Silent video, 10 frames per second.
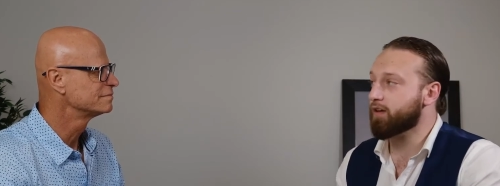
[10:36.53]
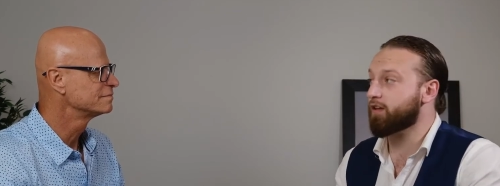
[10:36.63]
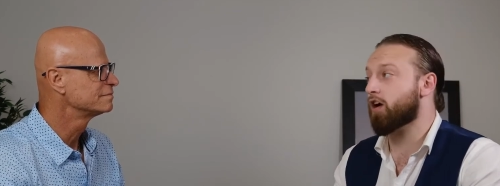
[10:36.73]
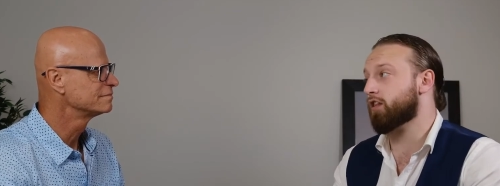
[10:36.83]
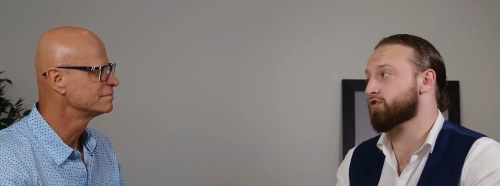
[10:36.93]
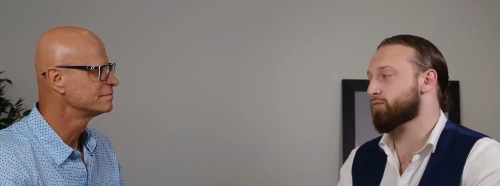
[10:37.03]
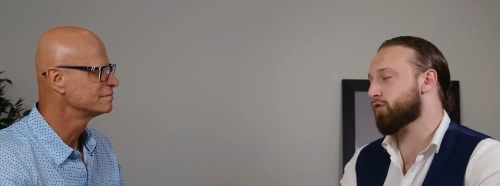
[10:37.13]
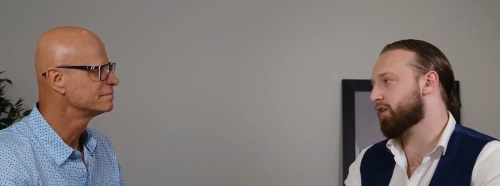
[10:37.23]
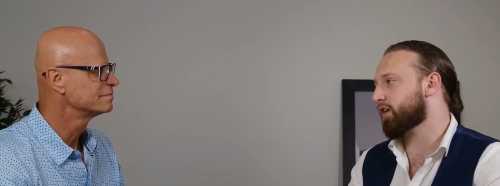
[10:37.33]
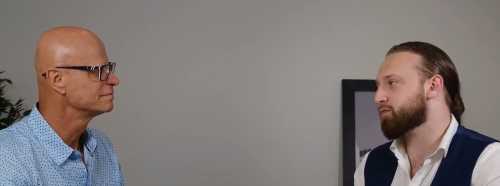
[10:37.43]
Speaker 1: and
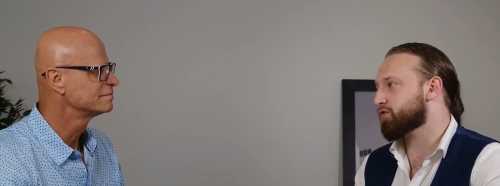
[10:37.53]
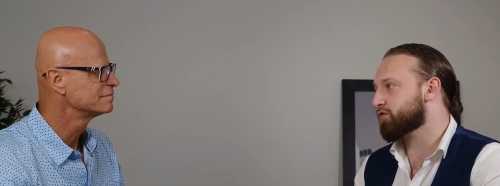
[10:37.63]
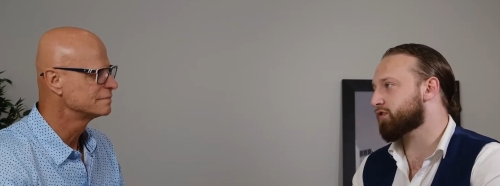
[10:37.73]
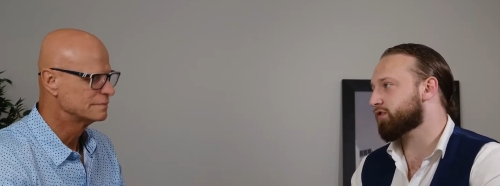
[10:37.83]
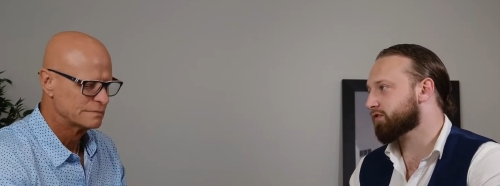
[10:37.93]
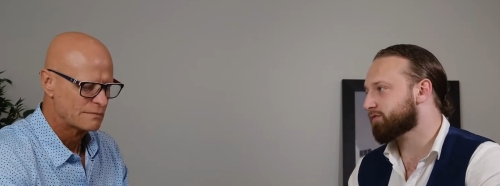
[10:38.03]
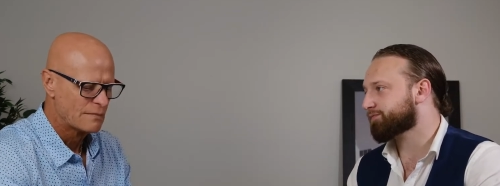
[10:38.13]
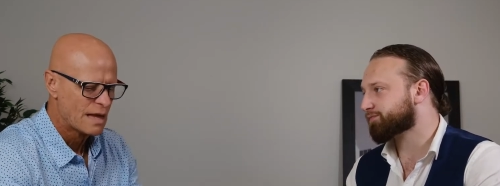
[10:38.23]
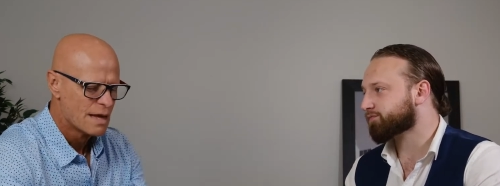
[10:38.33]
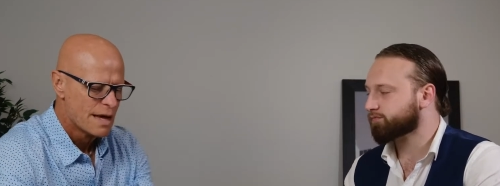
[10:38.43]
knowledgeable when it comes to solar
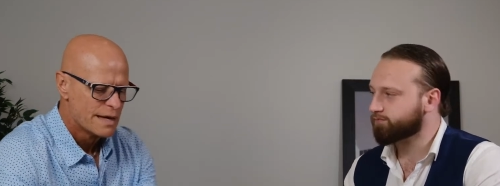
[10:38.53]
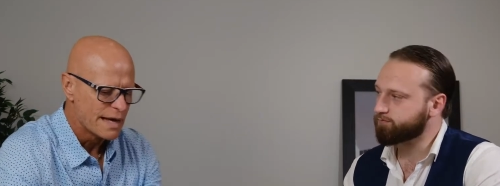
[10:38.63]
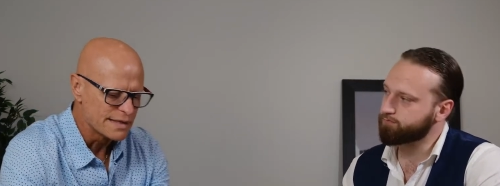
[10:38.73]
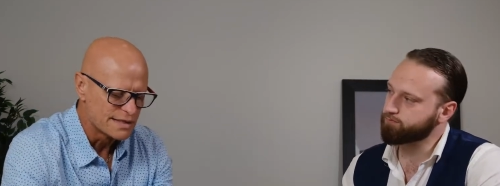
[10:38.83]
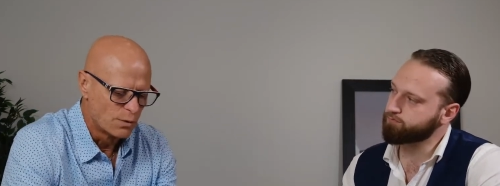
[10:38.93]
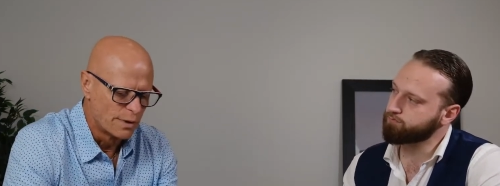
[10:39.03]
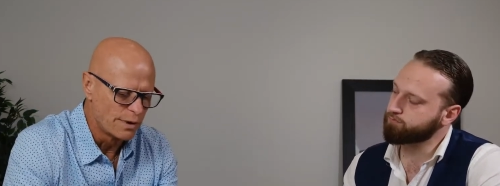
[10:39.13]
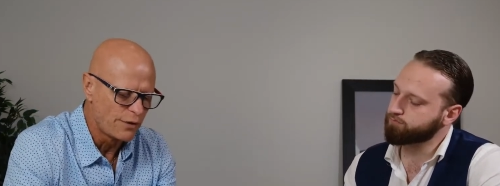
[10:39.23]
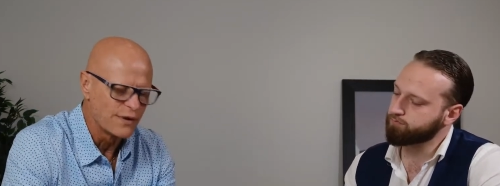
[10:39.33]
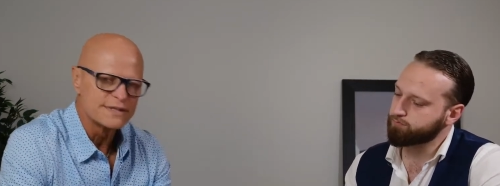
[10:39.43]
Speaker 2: yeah, so one
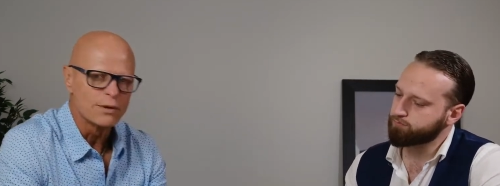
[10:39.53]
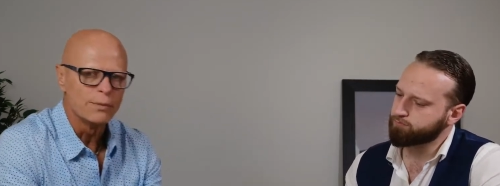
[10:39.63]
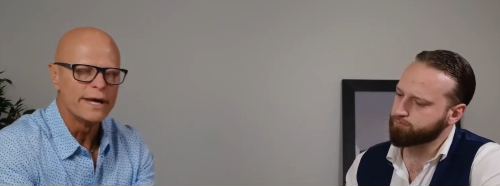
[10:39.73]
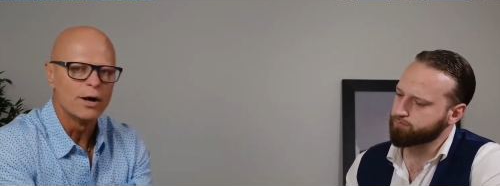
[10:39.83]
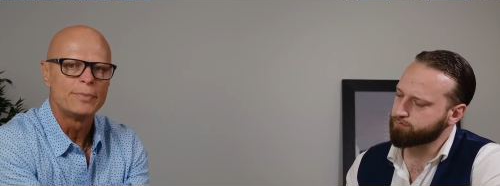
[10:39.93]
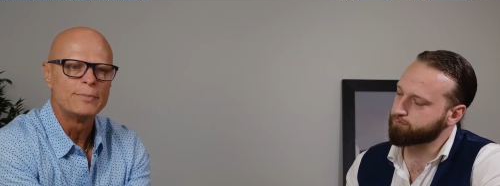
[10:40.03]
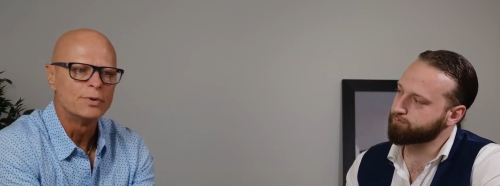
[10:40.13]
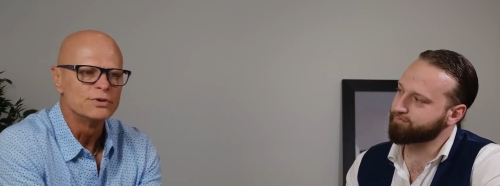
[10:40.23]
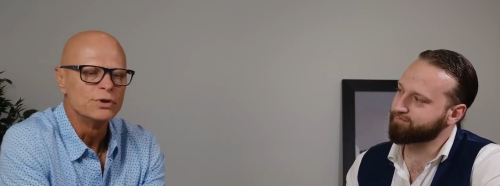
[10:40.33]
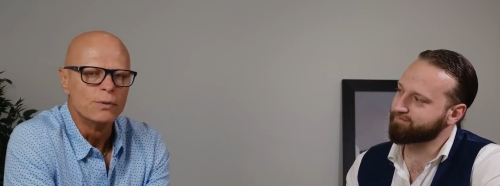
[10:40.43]
of the things that we help
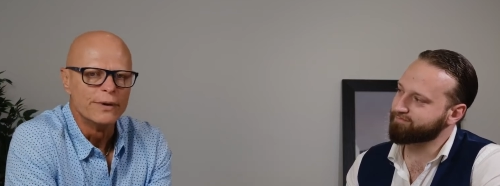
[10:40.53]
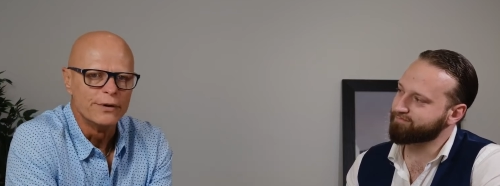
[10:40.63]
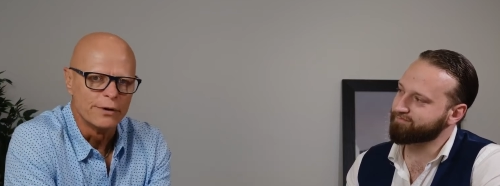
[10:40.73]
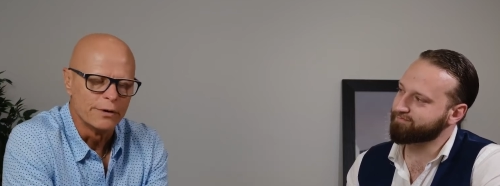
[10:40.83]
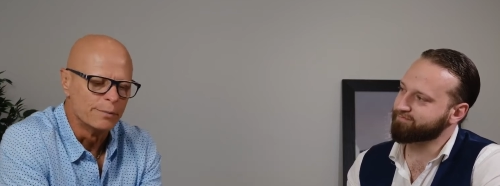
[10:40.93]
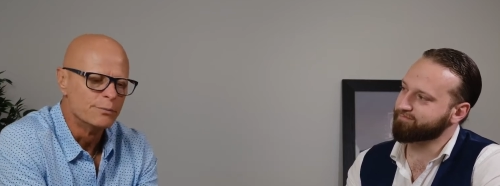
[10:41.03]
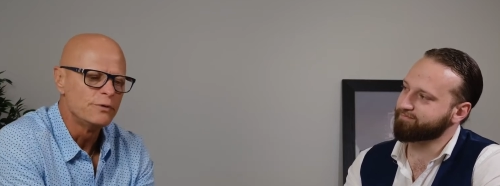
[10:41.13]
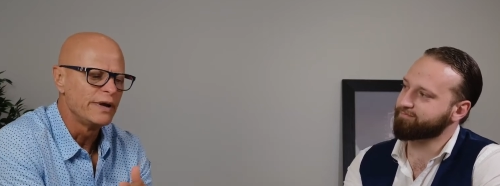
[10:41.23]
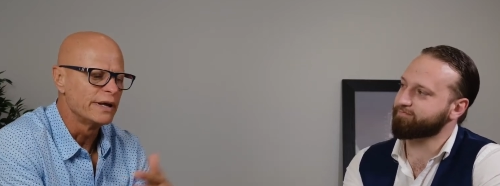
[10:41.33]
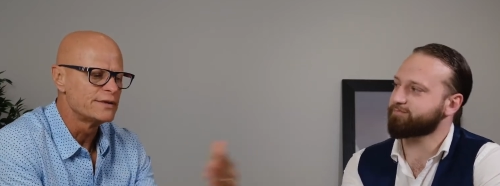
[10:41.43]
people do when they're
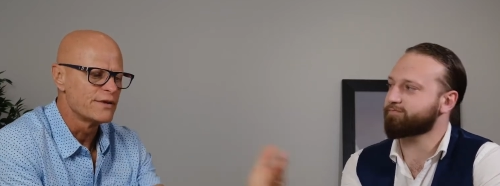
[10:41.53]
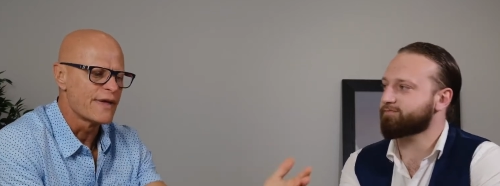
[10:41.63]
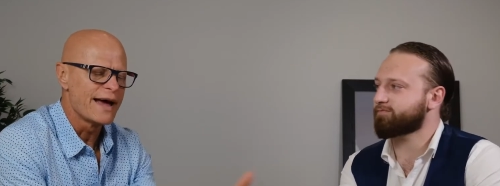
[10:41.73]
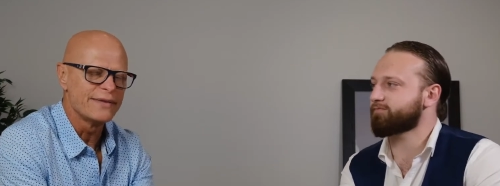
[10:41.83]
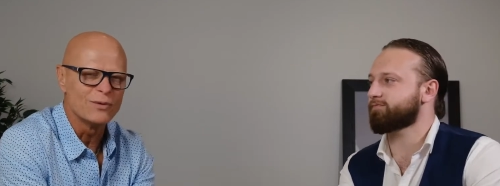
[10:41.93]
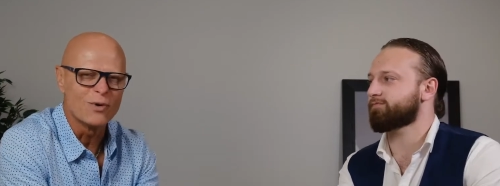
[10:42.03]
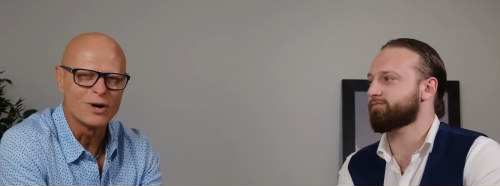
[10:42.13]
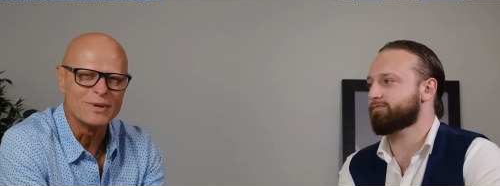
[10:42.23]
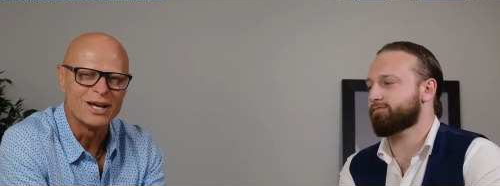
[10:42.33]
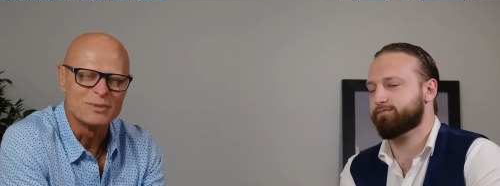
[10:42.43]
moving into that and they
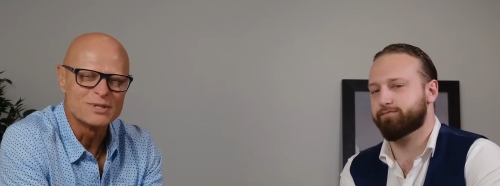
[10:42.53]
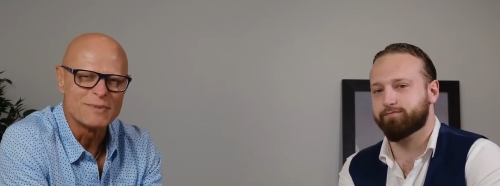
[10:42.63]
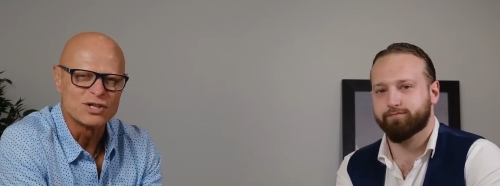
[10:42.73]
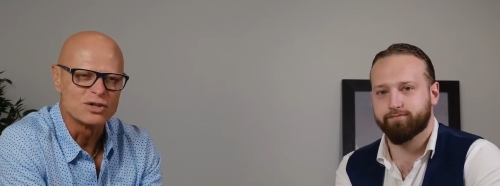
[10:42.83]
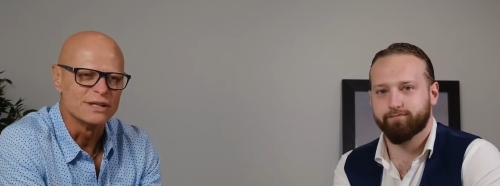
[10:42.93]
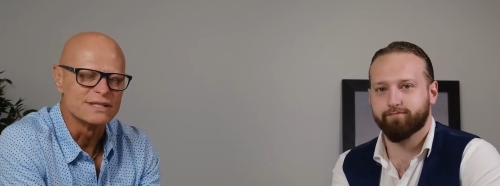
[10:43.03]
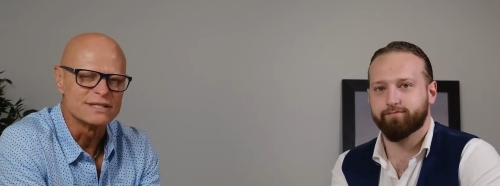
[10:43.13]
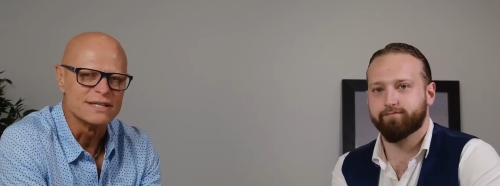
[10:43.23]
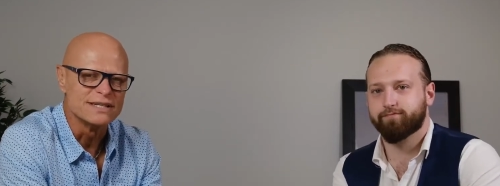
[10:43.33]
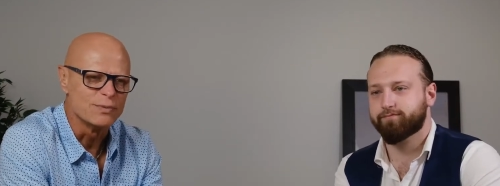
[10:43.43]
want to become a
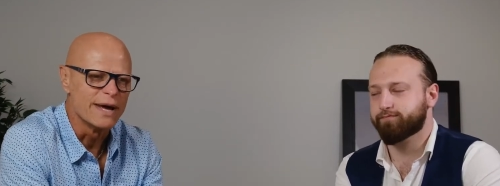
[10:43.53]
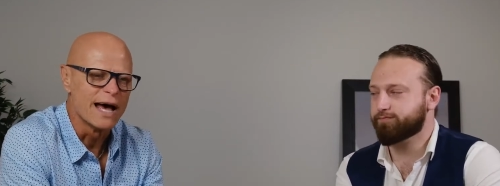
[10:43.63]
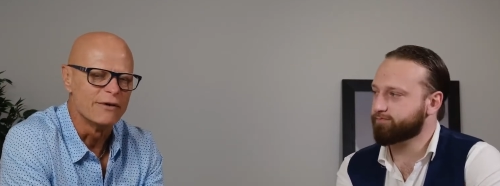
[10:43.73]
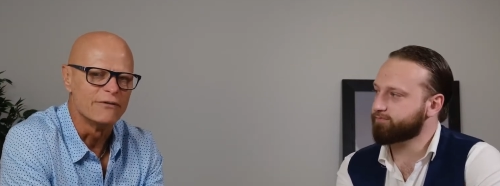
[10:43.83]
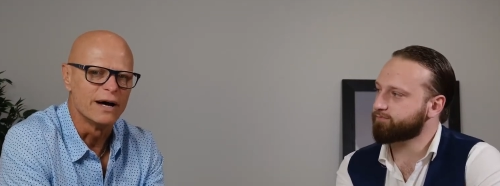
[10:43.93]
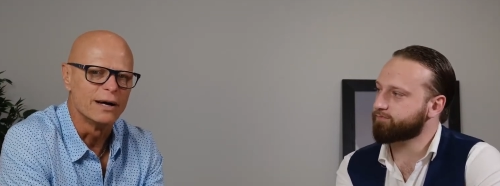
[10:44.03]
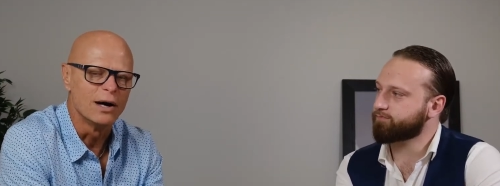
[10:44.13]
specialist is we have uh,